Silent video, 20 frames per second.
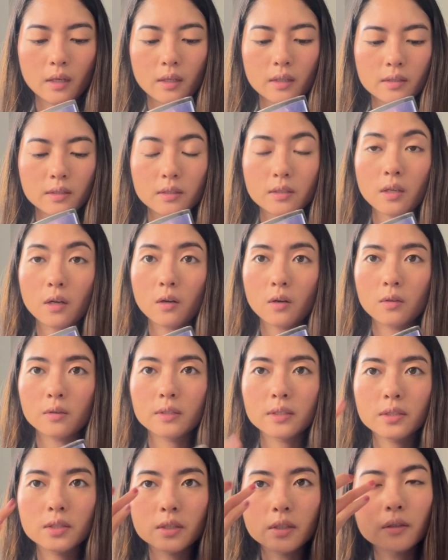So
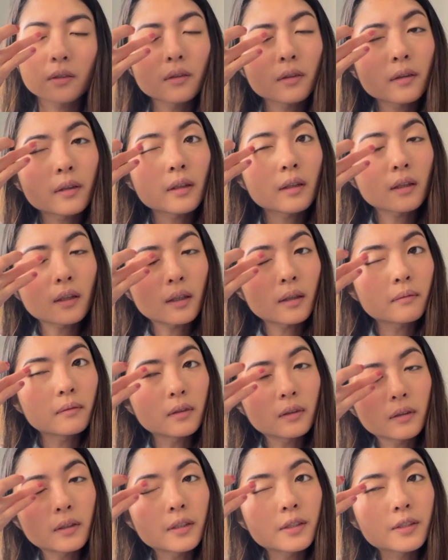the dinner that I'm
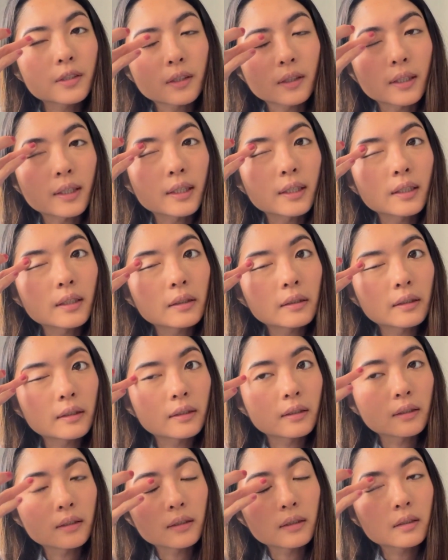going tonight
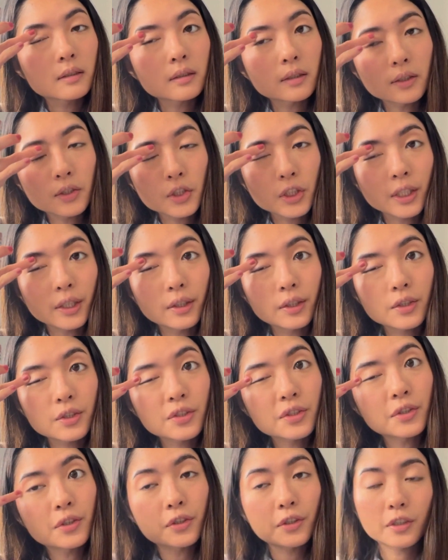is a
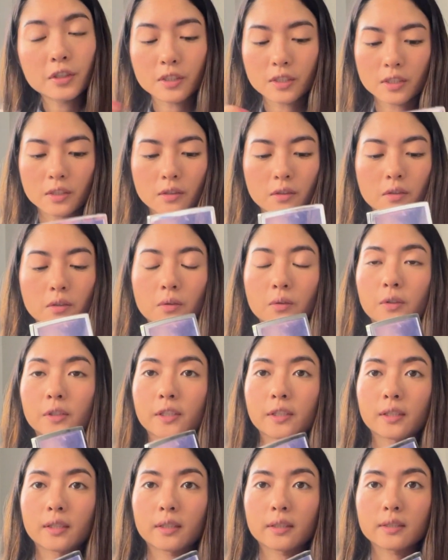Chinese New Year dinner
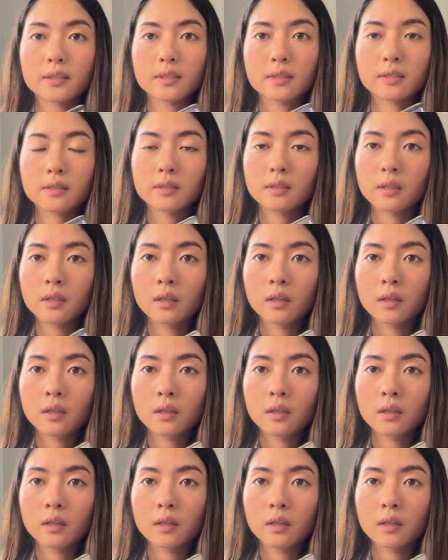organized